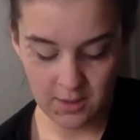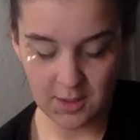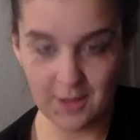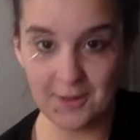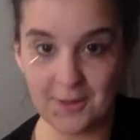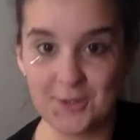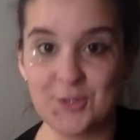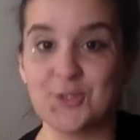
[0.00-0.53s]
I
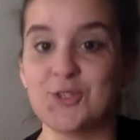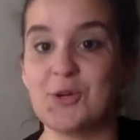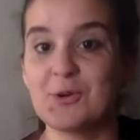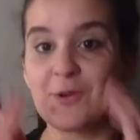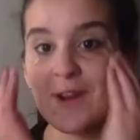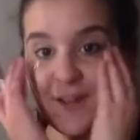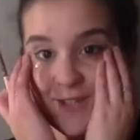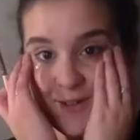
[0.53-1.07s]
look so
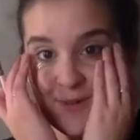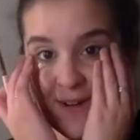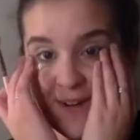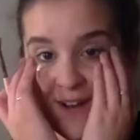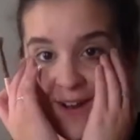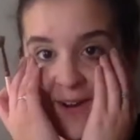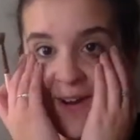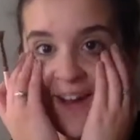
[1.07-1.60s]
crazy right
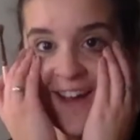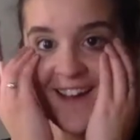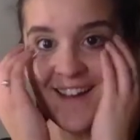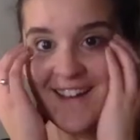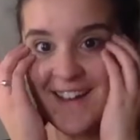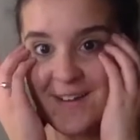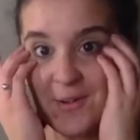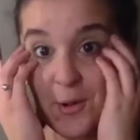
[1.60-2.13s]
now. I
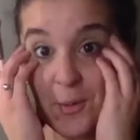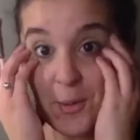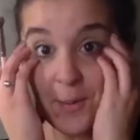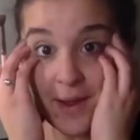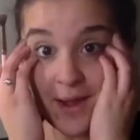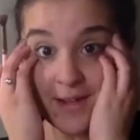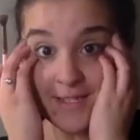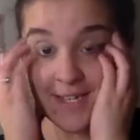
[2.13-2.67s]
can't even open
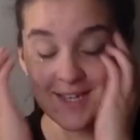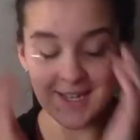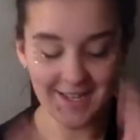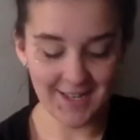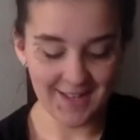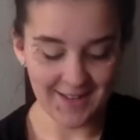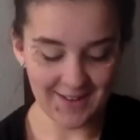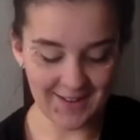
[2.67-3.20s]
my eyes.
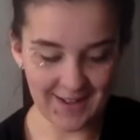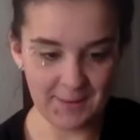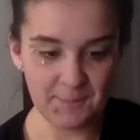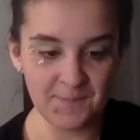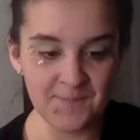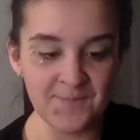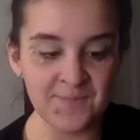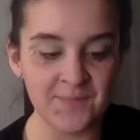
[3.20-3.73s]
Okay,
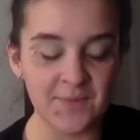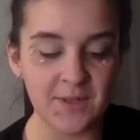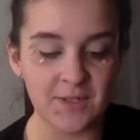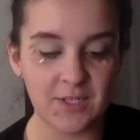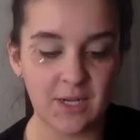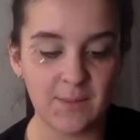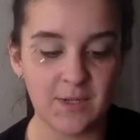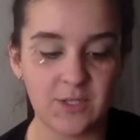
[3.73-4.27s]

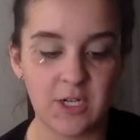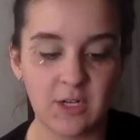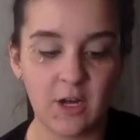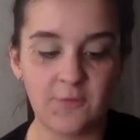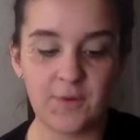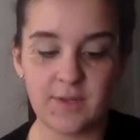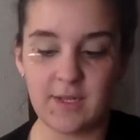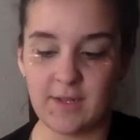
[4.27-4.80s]
so I'm gonna start
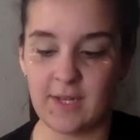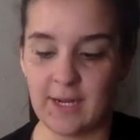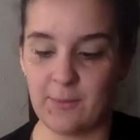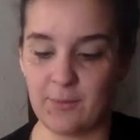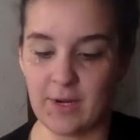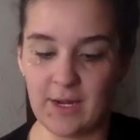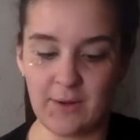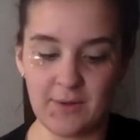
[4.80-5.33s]
off with the light
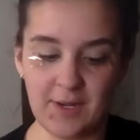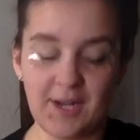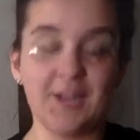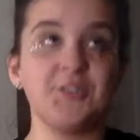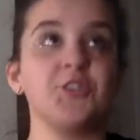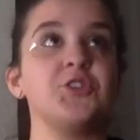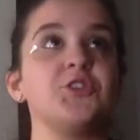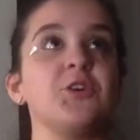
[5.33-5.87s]
brown, and I
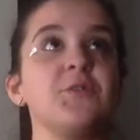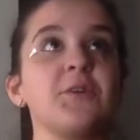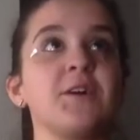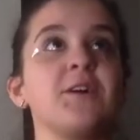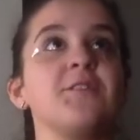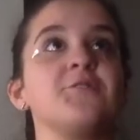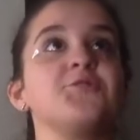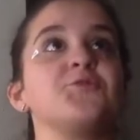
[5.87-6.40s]
should show the
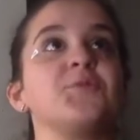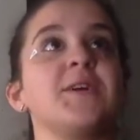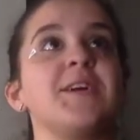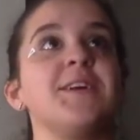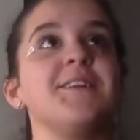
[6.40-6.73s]
colors, right?